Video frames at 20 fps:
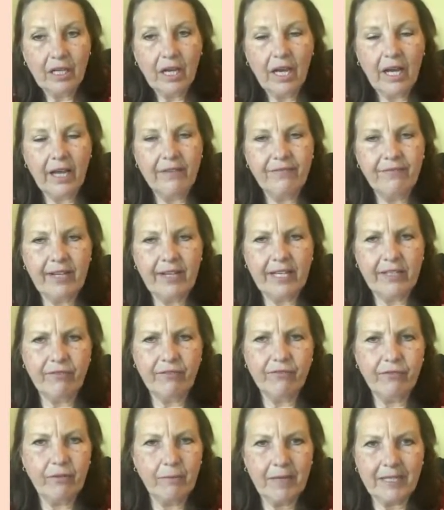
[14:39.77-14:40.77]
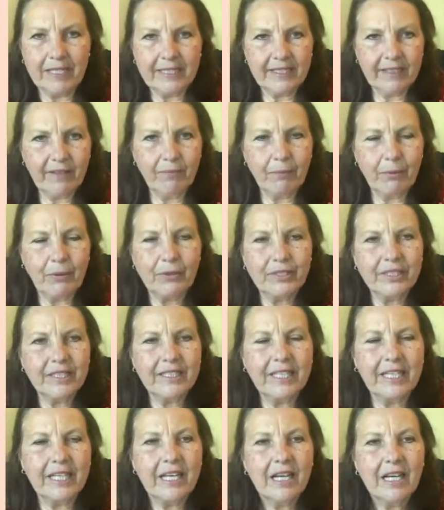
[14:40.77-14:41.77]
I find for myself
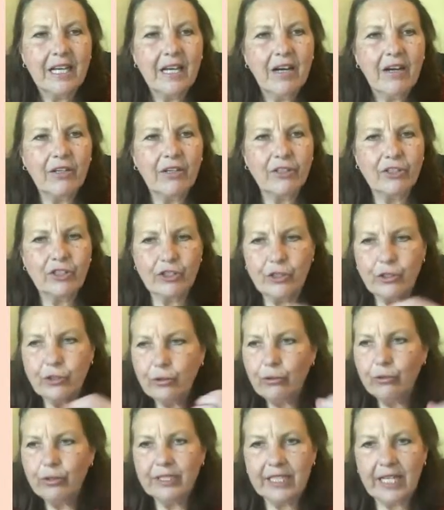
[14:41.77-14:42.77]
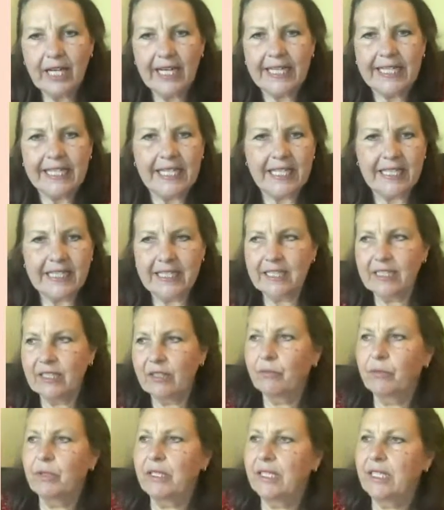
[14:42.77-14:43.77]
personally, are too tiny. It
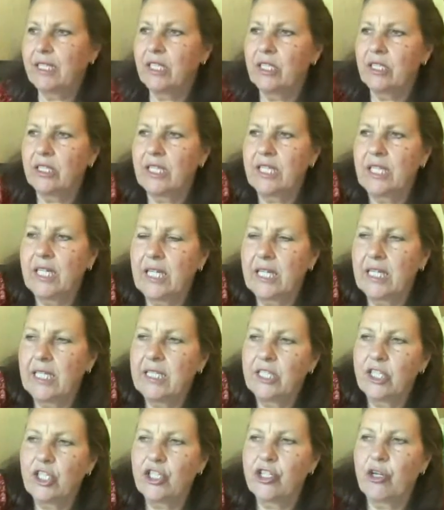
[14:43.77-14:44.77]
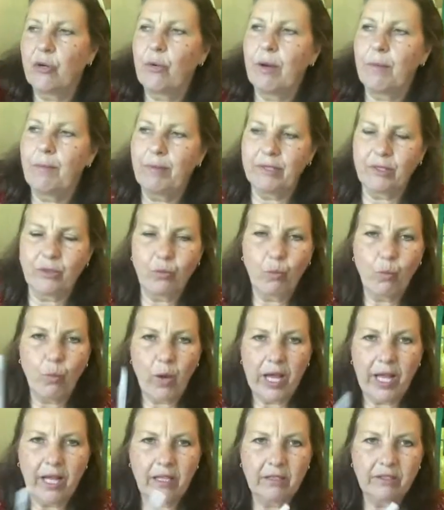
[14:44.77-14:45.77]
doesn't really show up as
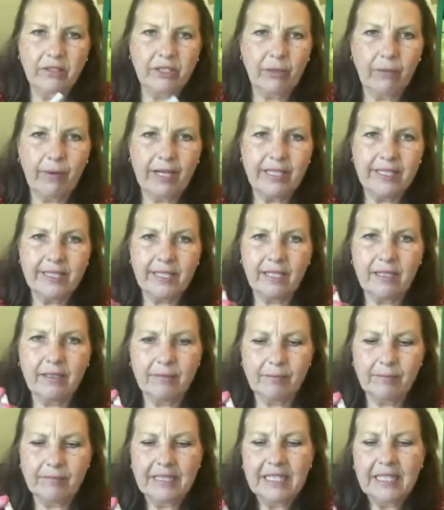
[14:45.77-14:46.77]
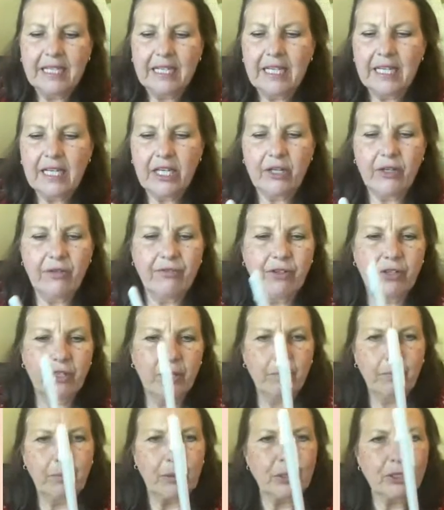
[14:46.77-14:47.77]
well. So I tell them, if you're going
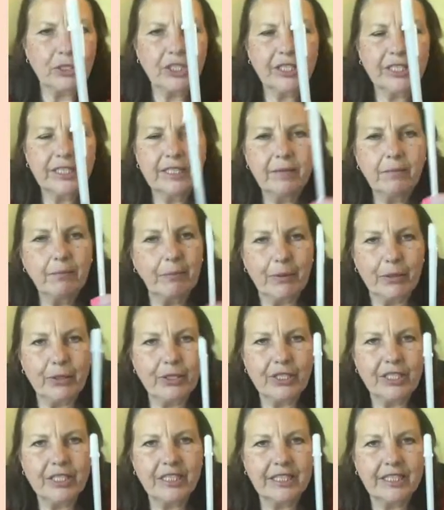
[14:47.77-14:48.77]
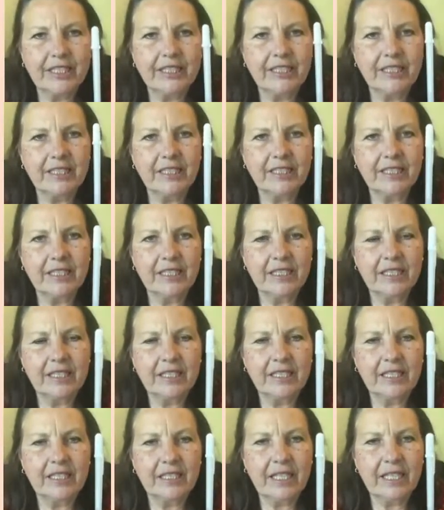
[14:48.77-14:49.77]
to purchase it, purchase
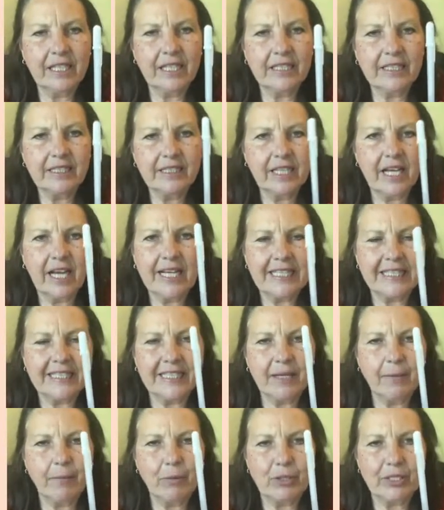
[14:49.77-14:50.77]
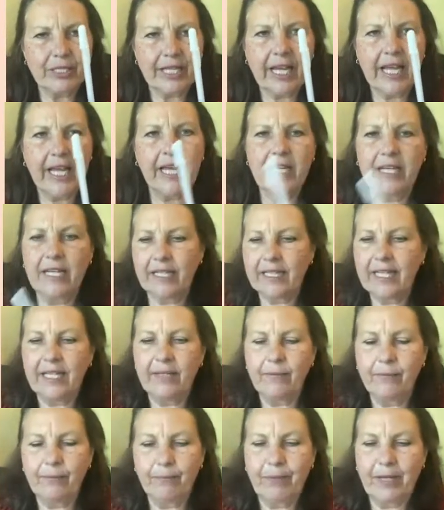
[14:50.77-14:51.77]
the size number 10, and
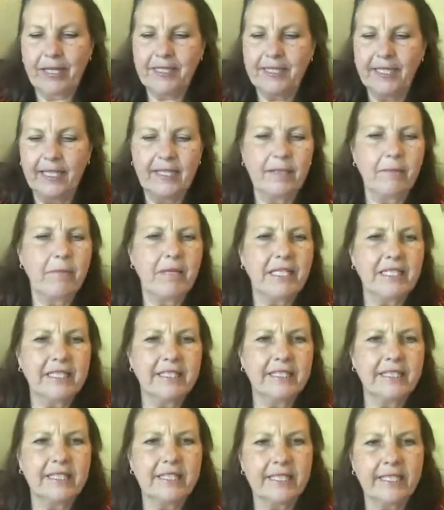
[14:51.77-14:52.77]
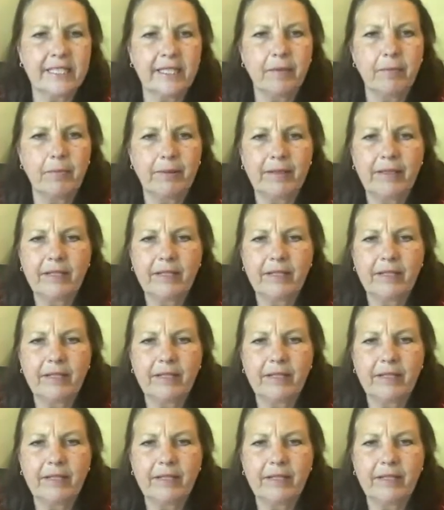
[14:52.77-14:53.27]
that basically means the tip.